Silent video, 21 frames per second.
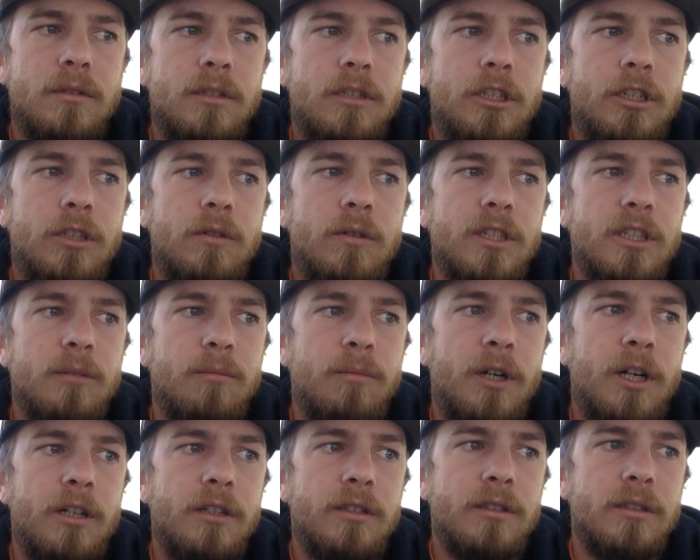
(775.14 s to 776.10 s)
you as a
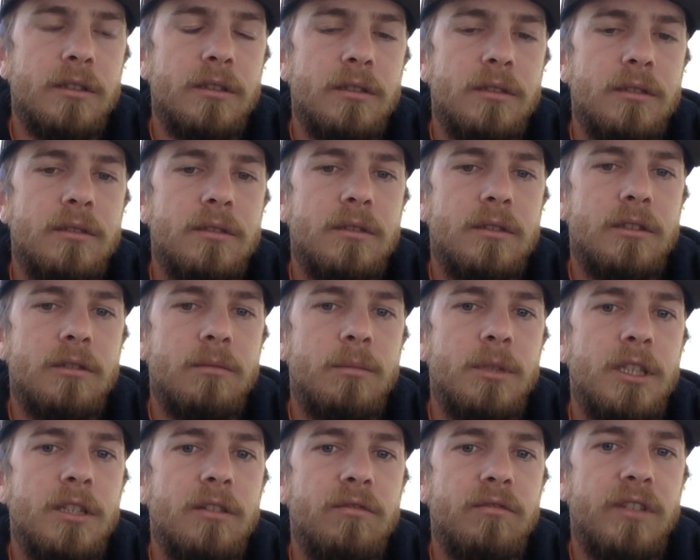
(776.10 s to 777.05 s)
person to
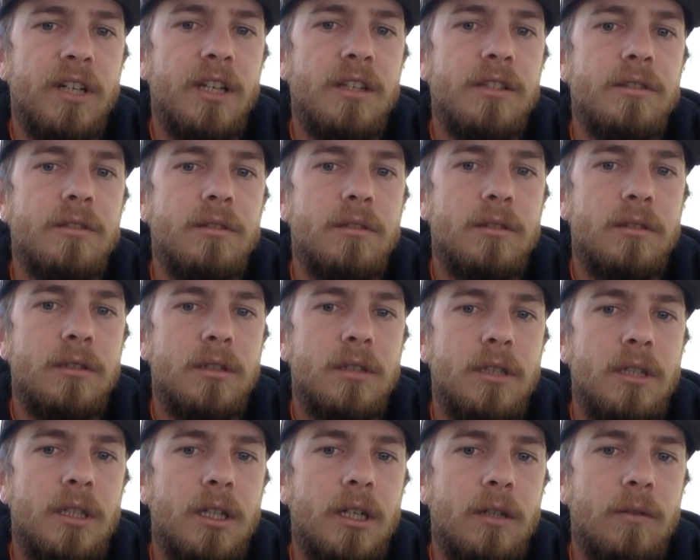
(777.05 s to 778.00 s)
be a vessel,
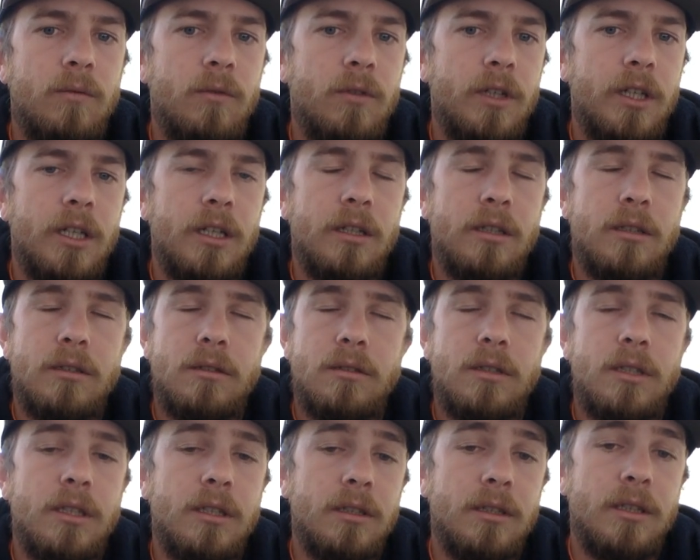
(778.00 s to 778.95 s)
and we'll get
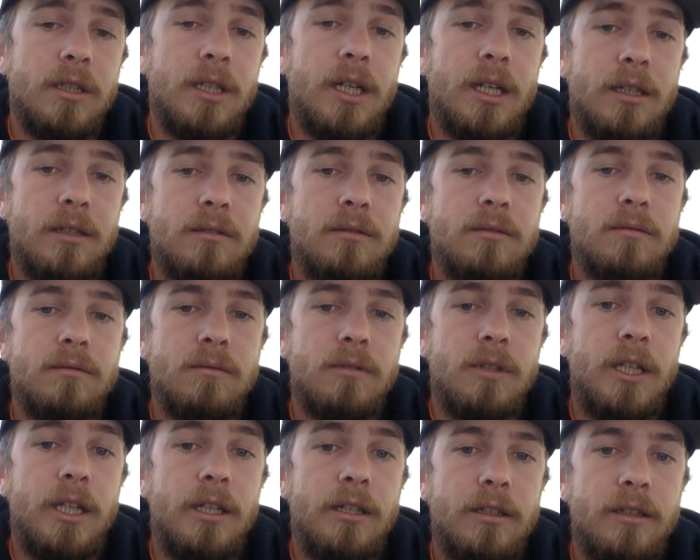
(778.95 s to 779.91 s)
into that
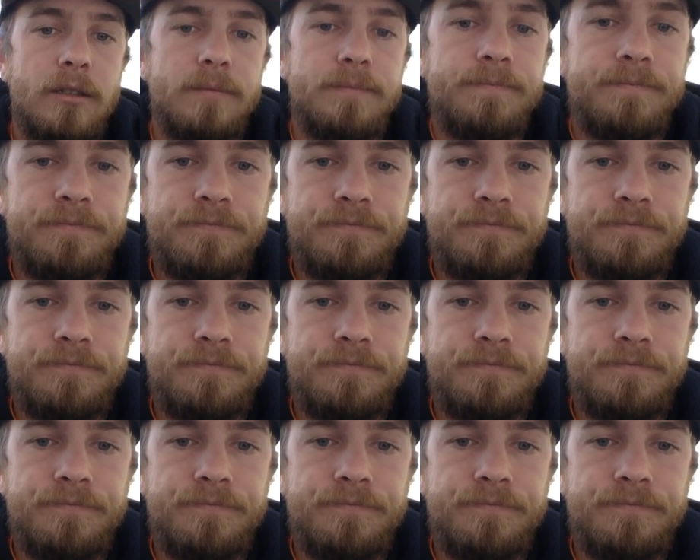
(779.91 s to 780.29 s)
later.